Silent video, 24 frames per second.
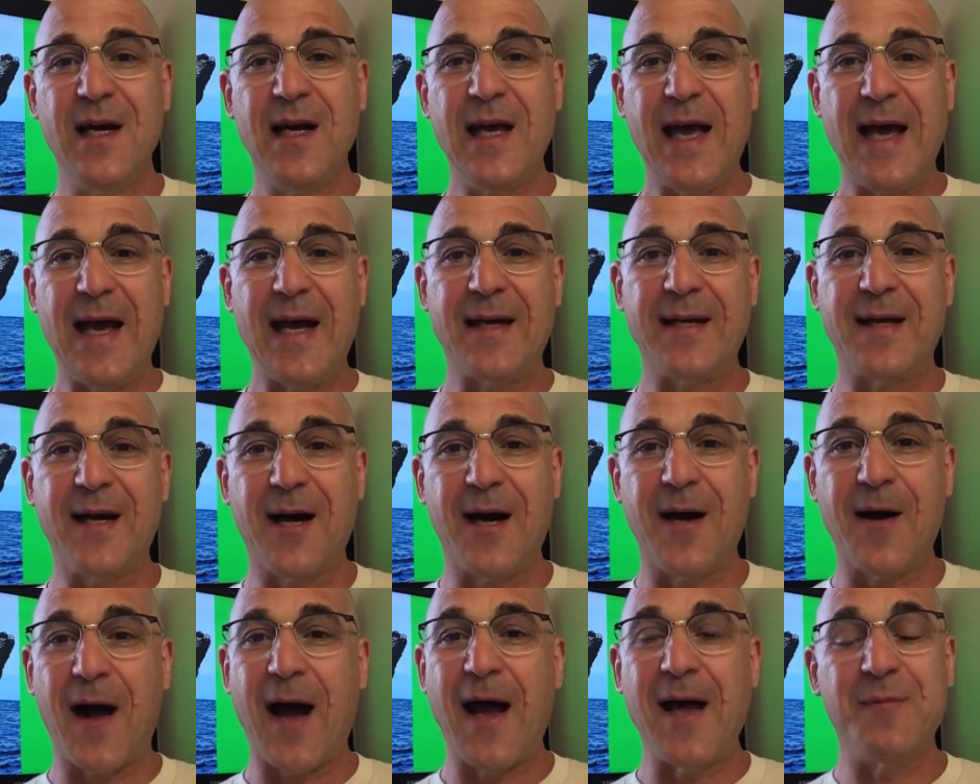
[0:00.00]
And
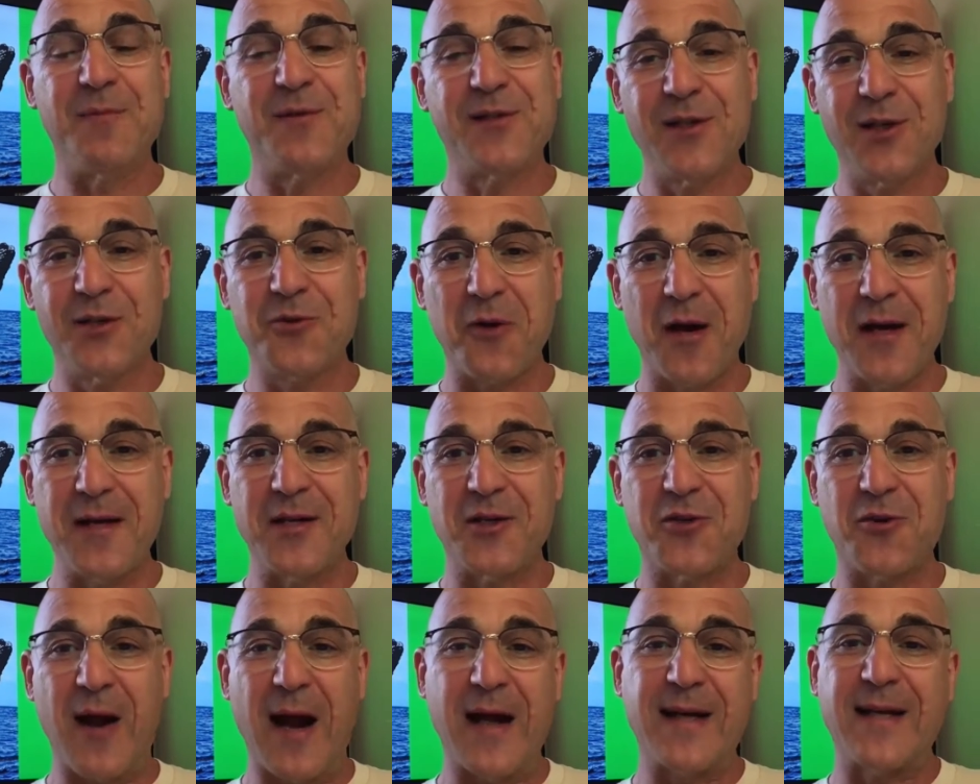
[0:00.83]
I am still trying to
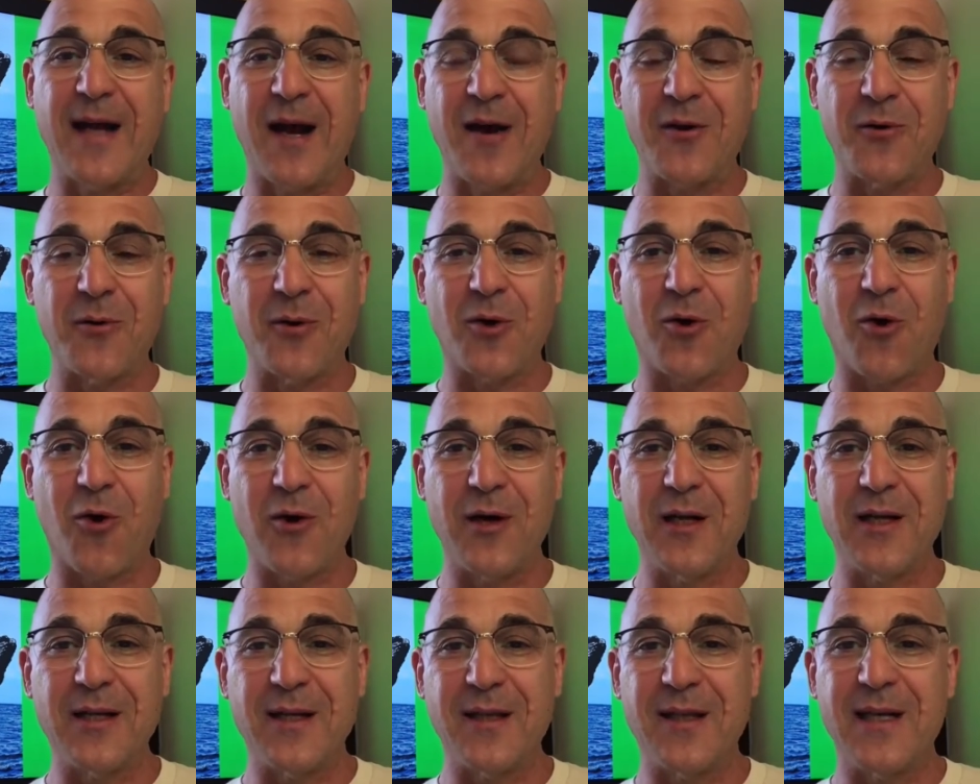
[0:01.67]
track down a
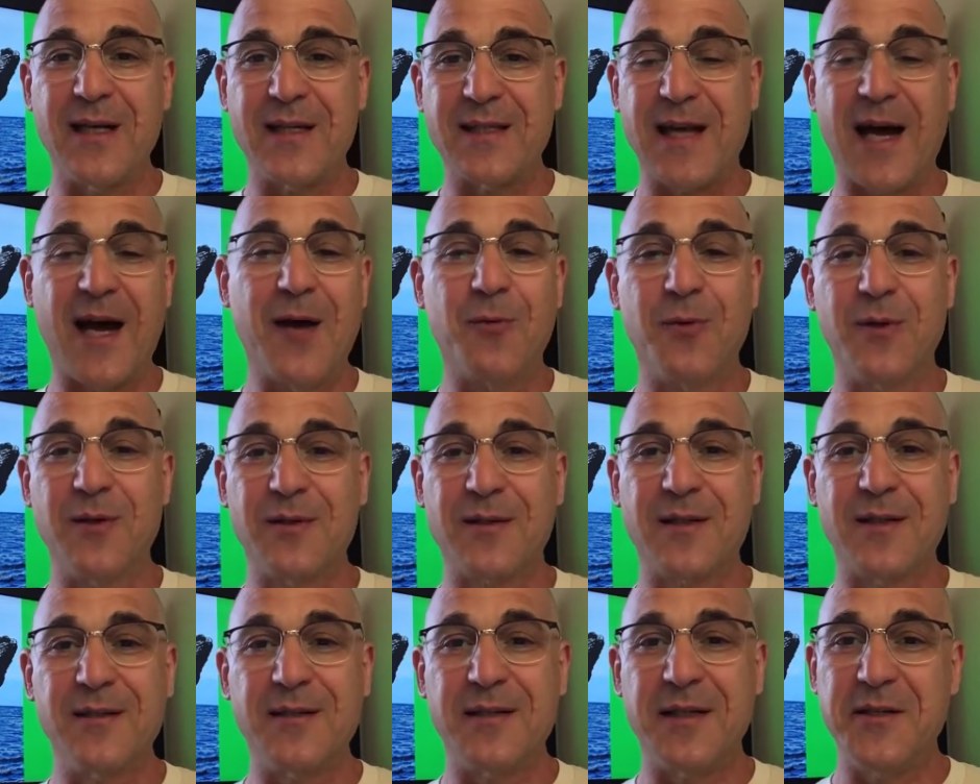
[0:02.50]
recording of this. I will
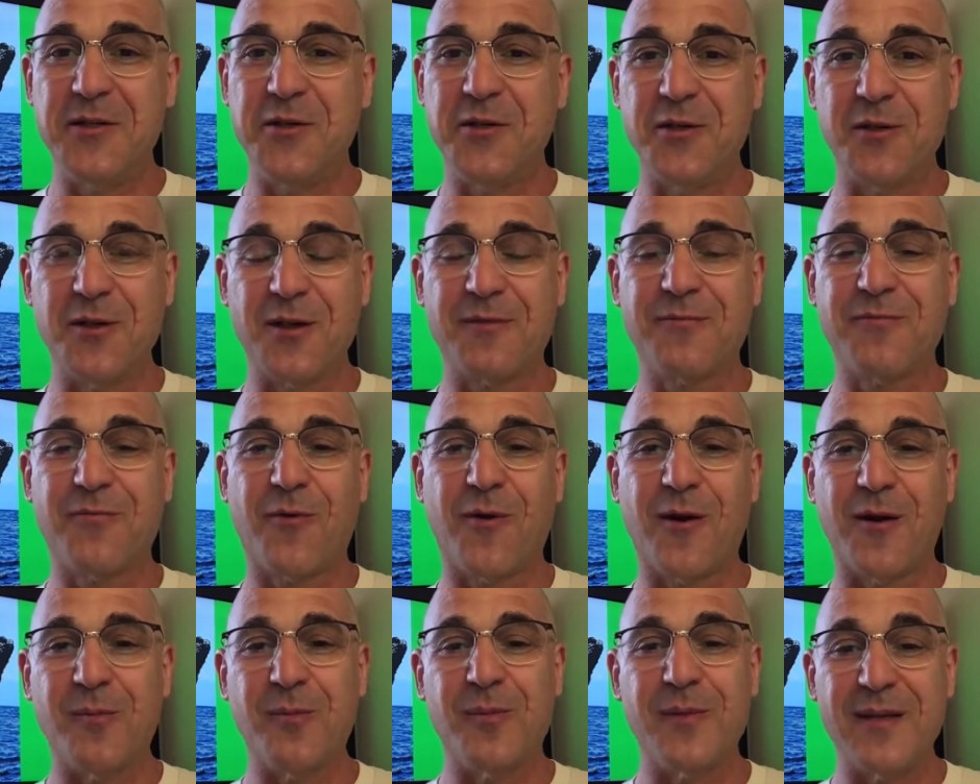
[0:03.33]
continue to look
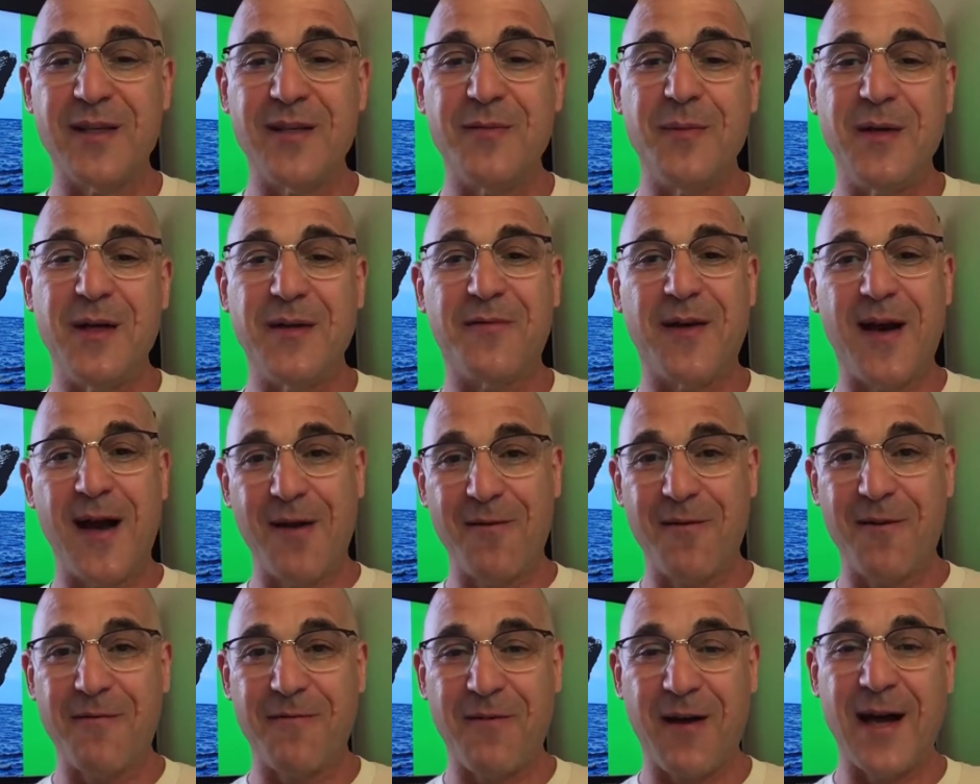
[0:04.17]
for it, and believe me, if I
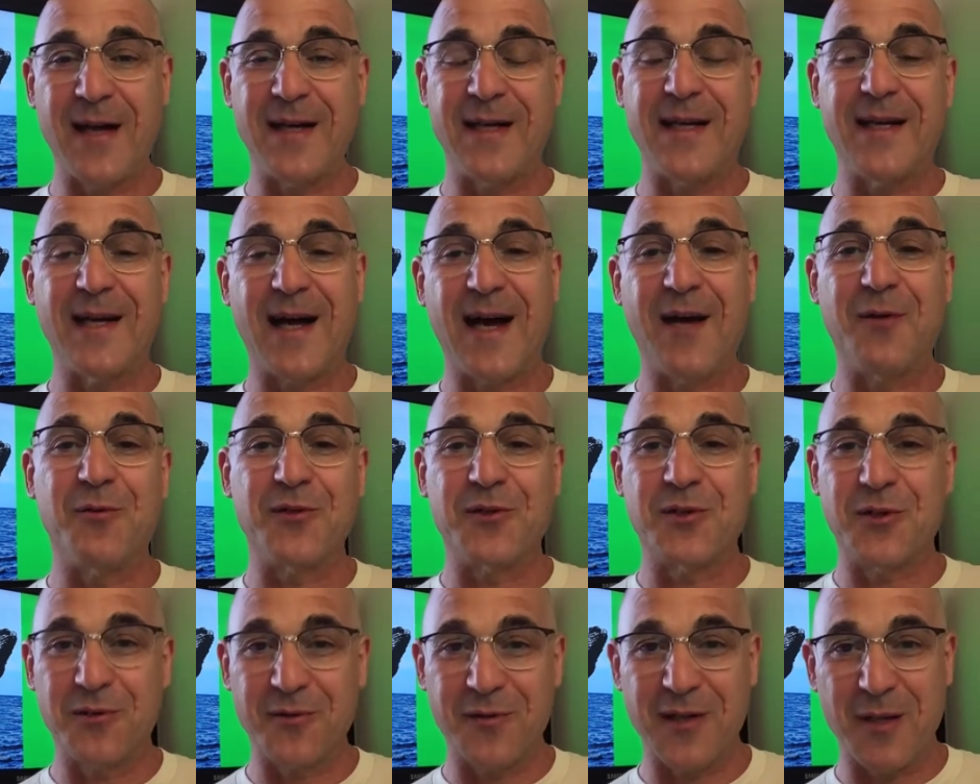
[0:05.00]
ever find it, I will
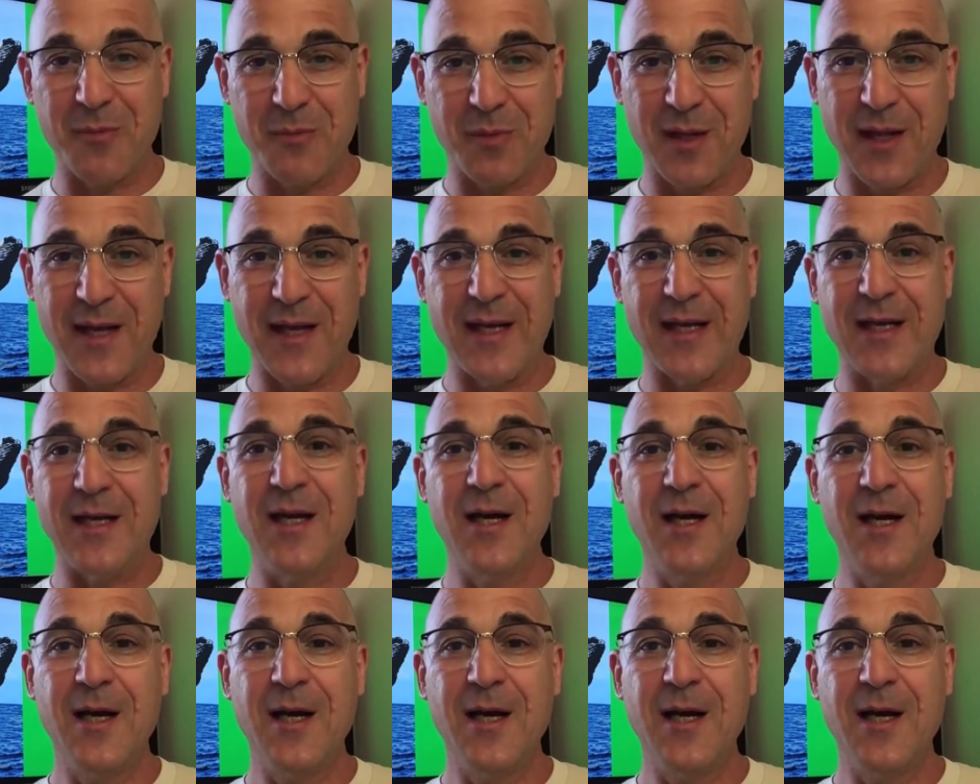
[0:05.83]
certainly play it